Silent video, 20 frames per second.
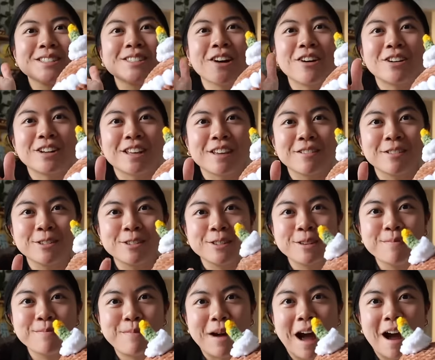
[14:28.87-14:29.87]
So to give you
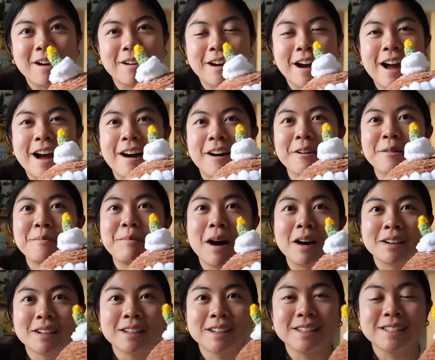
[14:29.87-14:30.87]
some background,
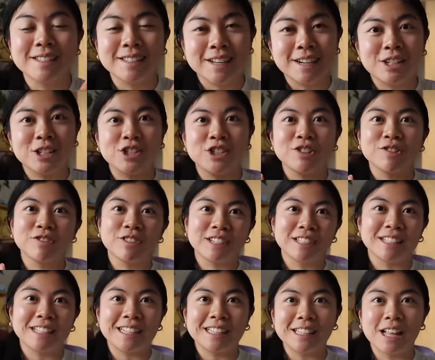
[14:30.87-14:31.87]
Monica said she
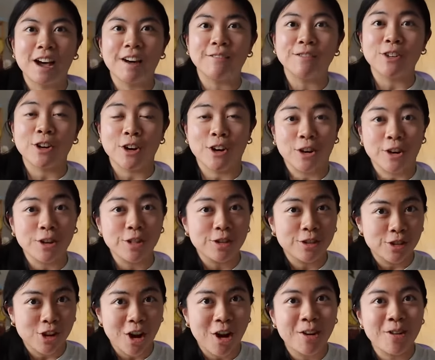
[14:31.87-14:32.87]
really loved
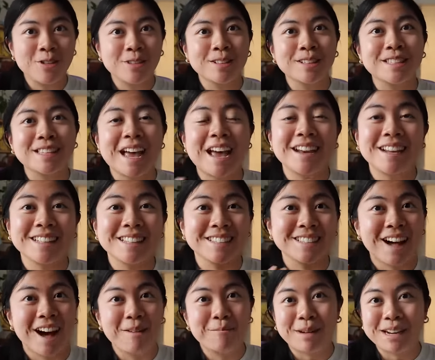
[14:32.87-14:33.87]
earth tones and it's
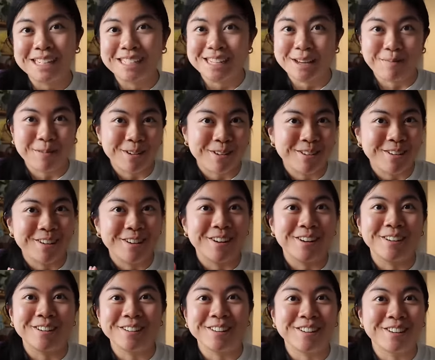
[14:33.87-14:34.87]
not my
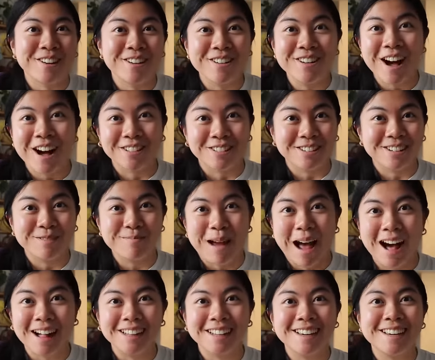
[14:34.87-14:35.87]
typical, you know, color
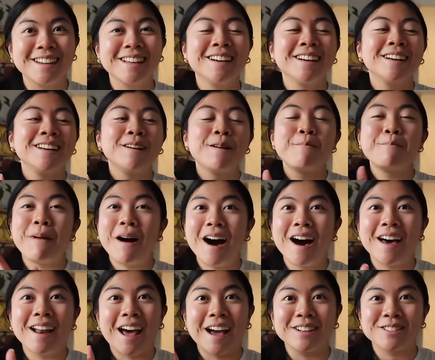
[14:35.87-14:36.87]
palette.
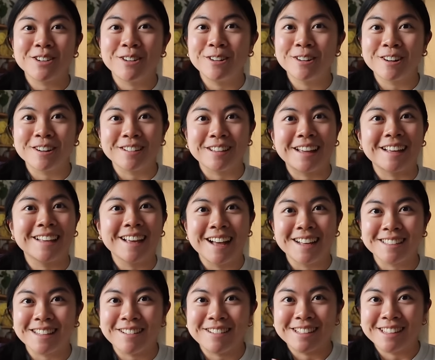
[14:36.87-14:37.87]
But I told her like,
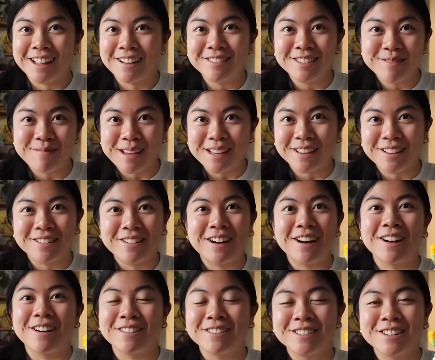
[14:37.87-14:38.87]
yes, I would love to make you
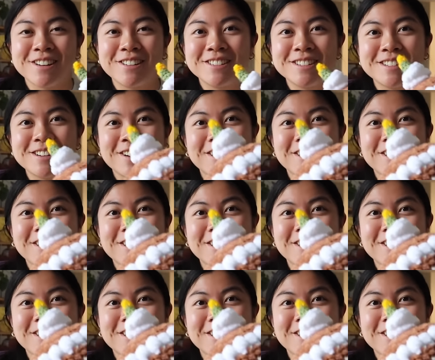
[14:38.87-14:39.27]
an earth tone